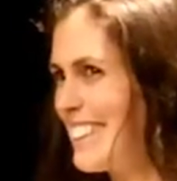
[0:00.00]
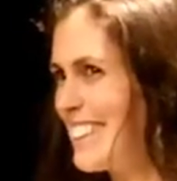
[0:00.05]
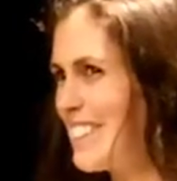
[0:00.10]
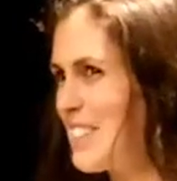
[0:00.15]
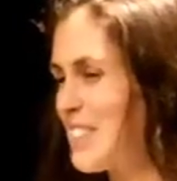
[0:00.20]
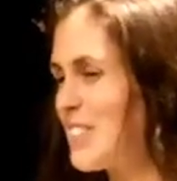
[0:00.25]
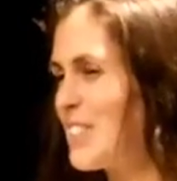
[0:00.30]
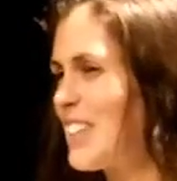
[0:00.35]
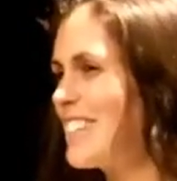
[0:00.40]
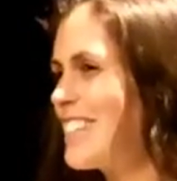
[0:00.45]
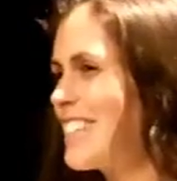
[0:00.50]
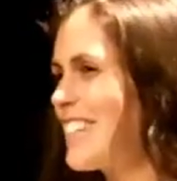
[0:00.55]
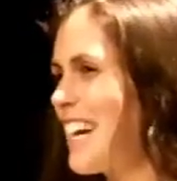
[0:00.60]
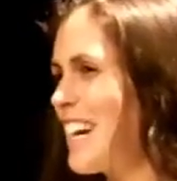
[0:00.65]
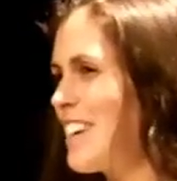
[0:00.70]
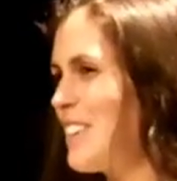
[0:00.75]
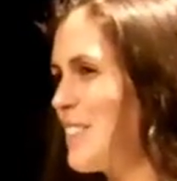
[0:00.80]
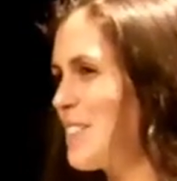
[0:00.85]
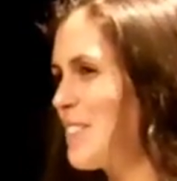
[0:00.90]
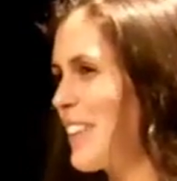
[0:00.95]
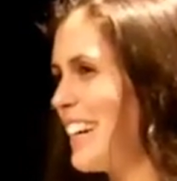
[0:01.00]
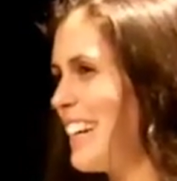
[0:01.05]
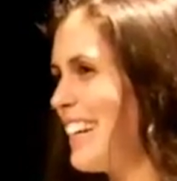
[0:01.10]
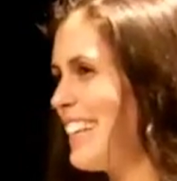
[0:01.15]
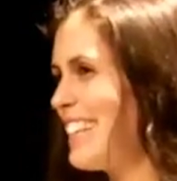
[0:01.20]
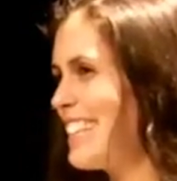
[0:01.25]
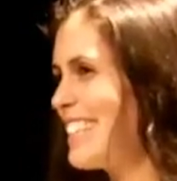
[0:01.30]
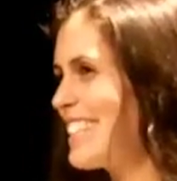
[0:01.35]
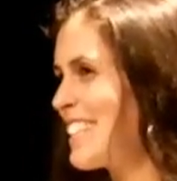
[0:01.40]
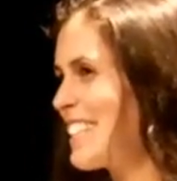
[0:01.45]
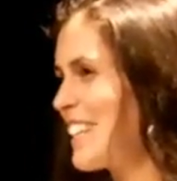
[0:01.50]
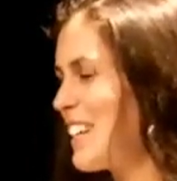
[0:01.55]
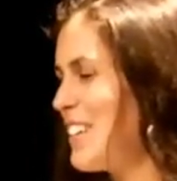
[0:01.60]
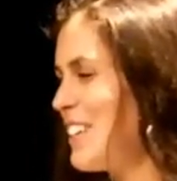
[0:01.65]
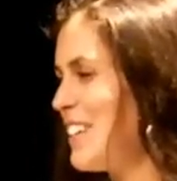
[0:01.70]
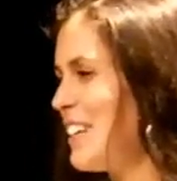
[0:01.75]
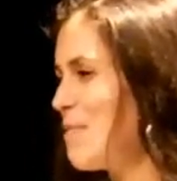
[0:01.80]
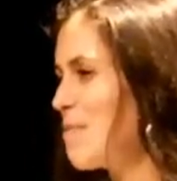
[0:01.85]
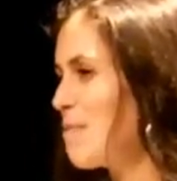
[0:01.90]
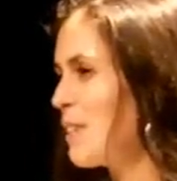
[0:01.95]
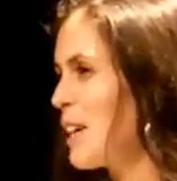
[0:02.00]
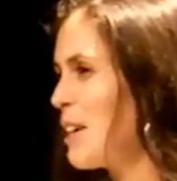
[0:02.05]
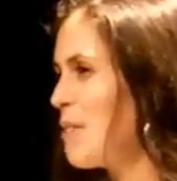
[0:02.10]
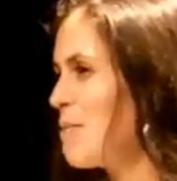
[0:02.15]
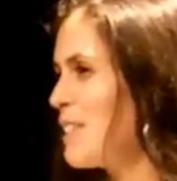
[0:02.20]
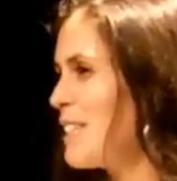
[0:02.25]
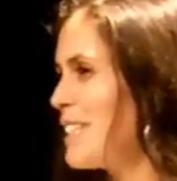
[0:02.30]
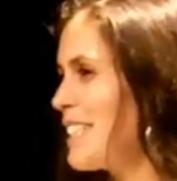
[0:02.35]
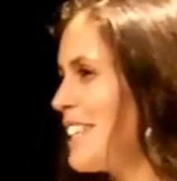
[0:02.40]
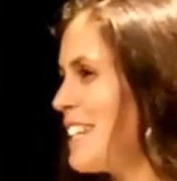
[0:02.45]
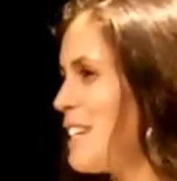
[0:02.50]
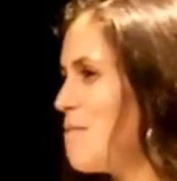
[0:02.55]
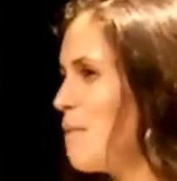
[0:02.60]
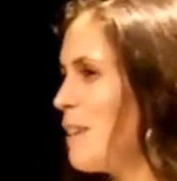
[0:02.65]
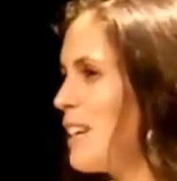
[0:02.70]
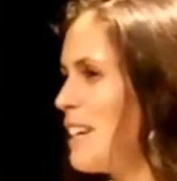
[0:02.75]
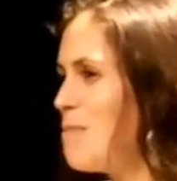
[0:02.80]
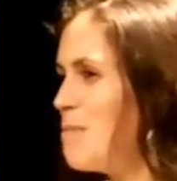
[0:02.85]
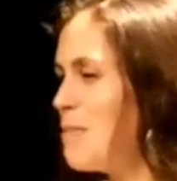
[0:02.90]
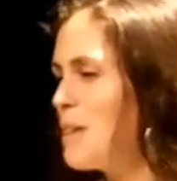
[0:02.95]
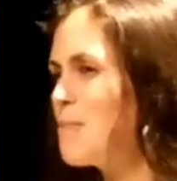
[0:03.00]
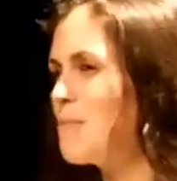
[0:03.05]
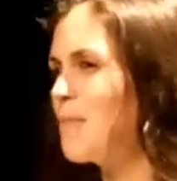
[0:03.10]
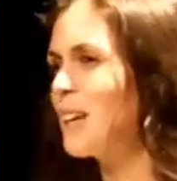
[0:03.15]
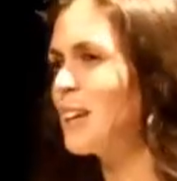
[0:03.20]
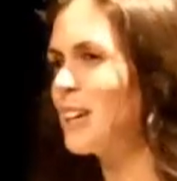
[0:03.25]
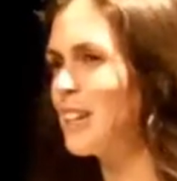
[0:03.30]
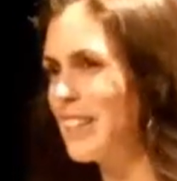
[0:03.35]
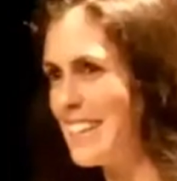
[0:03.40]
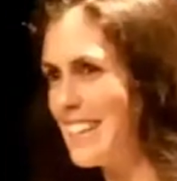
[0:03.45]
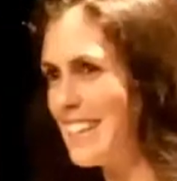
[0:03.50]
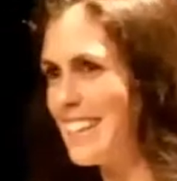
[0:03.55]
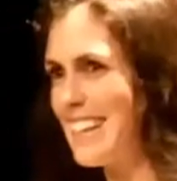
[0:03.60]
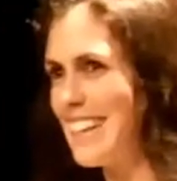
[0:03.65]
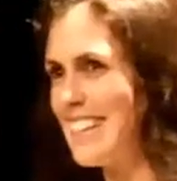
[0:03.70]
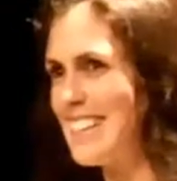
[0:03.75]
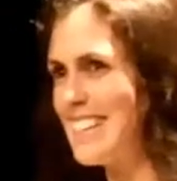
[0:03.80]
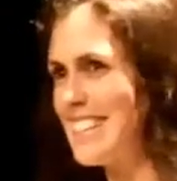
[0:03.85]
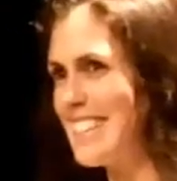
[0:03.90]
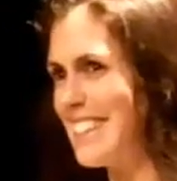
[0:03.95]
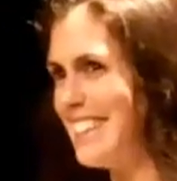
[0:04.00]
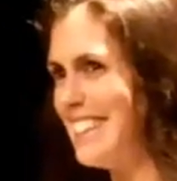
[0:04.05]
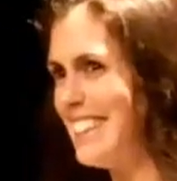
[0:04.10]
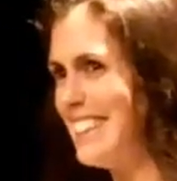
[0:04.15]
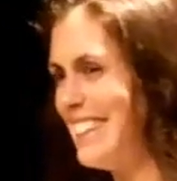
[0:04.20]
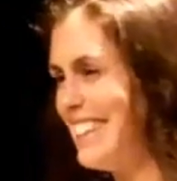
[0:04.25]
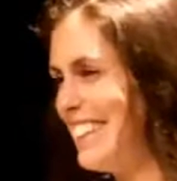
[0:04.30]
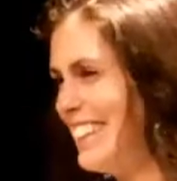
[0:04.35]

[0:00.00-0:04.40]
We've got a chair up there. So come and see me and my colleague, Kirsty.